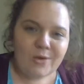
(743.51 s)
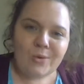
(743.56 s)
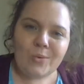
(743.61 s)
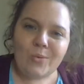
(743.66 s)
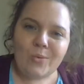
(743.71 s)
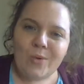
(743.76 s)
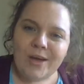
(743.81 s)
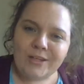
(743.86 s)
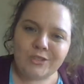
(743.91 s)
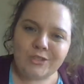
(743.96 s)

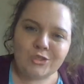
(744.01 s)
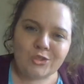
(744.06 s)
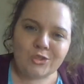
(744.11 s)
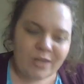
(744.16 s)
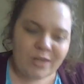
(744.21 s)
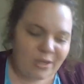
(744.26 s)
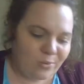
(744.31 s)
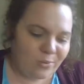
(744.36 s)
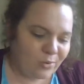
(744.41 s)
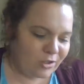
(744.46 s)
What
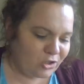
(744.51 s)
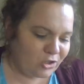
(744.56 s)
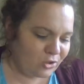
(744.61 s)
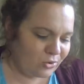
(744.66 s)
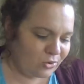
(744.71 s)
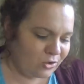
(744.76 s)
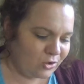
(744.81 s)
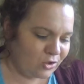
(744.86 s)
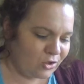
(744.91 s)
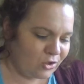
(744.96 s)
tree would
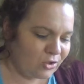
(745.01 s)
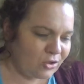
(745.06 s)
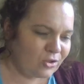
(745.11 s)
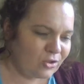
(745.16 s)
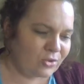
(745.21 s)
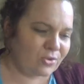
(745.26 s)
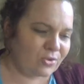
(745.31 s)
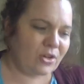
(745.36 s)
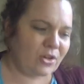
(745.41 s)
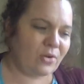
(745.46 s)
you
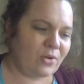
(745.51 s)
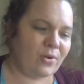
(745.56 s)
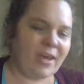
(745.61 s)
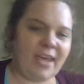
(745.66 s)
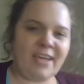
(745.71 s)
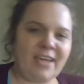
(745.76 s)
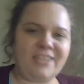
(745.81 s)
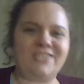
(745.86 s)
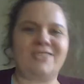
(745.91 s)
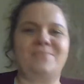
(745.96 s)
choose?
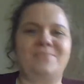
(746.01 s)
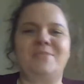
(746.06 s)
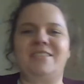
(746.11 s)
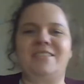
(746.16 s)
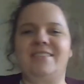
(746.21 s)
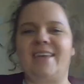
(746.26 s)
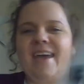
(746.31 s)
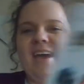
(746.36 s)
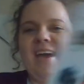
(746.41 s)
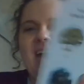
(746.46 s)
Okay, so Miss
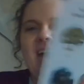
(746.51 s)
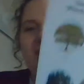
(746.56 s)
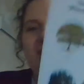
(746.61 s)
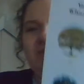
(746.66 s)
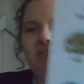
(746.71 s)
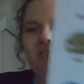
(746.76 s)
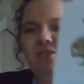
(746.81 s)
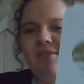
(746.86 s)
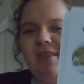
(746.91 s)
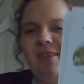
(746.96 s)
Cat asked
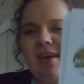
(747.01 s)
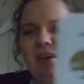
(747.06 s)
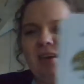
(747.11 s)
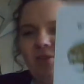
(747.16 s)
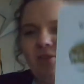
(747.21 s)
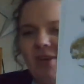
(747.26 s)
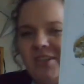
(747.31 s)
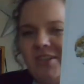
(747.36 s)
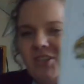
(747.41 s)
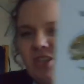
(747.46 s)
you that
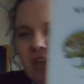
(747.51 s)
question,